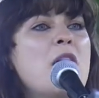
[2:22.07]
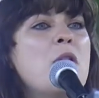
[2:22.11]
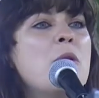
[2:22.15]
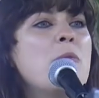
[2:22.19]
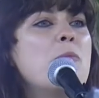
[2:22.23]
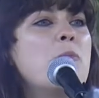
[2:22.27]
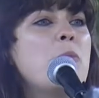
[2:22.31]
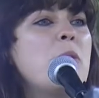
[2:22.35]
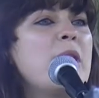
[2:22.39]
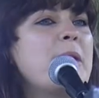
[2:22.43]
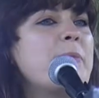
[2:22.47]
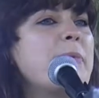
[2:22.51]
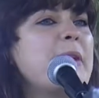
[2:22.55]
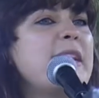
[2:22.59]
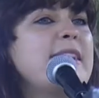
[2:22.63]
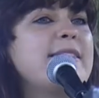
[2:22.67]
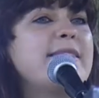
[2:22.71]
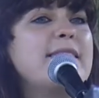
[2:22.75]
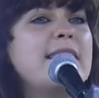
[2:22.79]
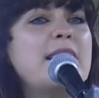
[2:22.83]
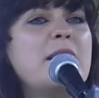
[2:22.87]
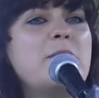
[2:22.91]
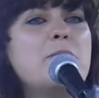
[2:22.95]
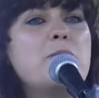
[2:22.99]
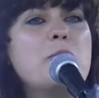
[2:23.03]
We've
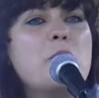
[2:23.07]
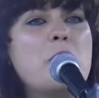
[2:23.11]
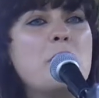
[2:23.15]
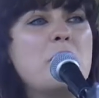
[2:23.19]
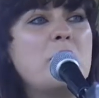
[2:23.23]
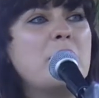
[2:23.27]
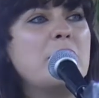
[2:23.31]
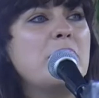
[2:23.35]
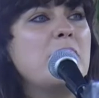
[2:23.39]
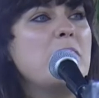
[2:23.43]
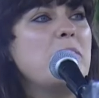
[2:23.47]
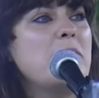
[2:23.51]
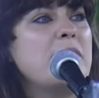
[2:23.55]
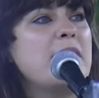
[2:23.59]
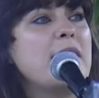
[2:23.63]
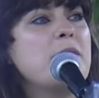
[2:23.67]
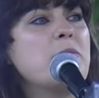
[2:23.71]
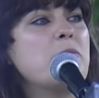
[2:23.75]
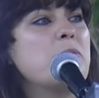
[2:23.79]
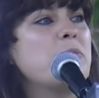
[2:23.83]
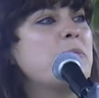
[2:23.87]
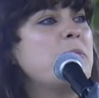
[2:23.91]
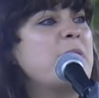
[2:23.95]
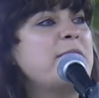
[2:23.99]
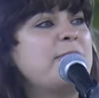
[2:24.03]
seen
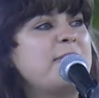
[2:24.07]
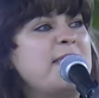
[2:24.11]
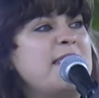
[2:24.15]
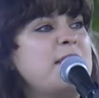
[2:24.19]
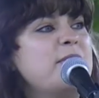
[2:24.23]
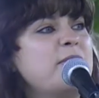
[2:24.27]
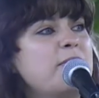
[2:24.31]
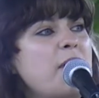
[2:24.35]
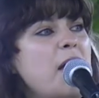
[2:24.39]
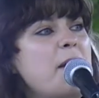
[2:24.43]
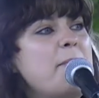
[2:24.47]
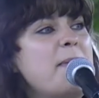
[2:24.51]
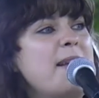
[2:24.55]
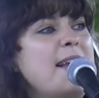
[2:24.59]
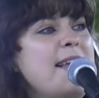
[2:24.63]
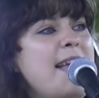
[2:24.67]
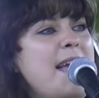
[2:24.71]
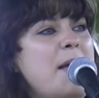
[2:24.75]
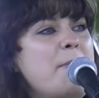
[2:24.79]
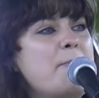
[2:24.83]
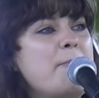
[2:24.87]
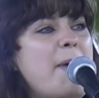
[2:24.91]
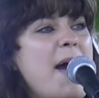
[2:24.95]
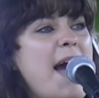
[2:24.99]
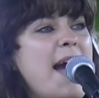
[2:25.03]
so many
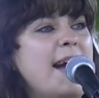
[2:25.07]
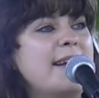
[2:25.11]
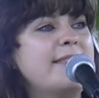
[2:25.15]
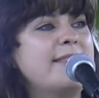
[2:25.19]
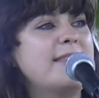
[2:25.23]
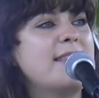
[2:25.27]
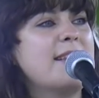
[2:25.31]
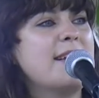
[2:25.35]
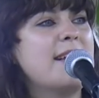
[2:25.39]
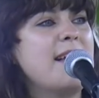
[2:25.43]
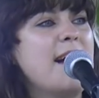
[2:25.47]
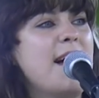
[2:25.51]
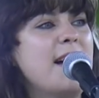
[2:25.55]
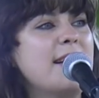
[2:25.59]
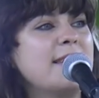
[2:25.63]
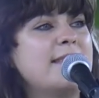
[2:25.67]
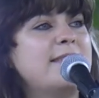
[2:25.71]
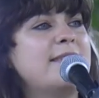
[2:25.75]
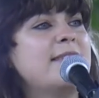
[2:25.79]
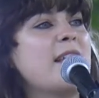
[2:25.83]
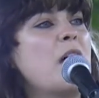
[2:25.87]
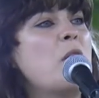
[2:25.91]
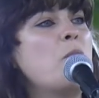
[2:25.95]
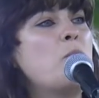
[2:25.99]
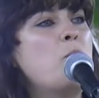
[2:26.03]
impacts of the
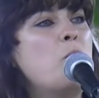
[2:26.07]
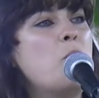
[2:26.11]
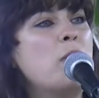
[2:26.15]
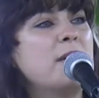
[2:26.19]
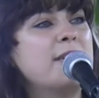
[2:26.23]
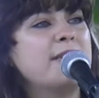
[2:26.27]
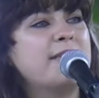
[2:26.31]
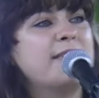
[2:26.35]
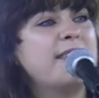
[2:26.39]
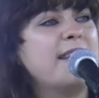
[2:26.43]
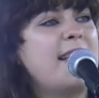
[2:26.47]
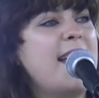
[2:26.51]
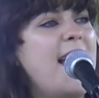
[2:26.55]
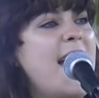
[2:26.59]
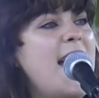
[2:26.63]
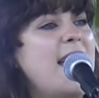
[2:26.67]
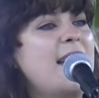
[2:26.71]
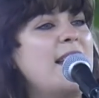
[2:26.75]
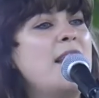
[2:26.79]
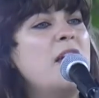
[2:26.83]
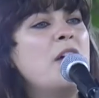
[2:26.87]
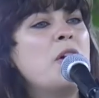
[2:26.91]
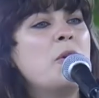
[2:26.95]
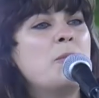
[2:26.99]
cuts, and once again,